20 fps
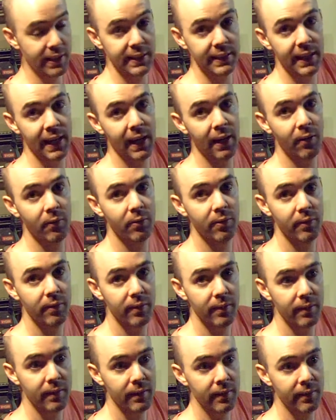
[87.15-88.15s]
down
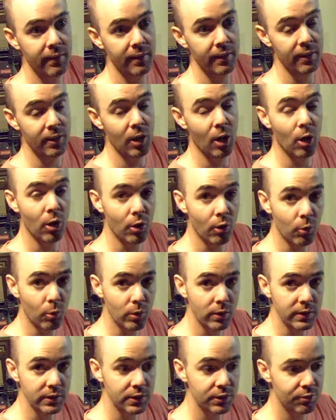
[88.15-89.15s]
the car
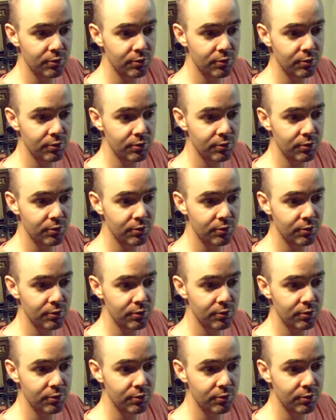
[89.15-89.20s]
doors.